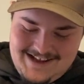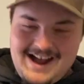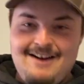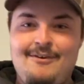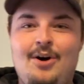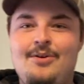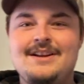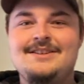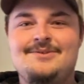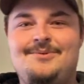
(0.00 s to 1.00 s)
I've
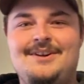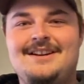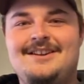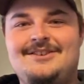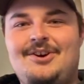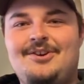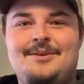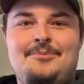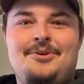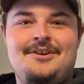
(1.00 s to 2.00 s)
always wanted a
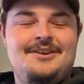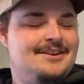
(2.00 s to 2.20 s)
target bar,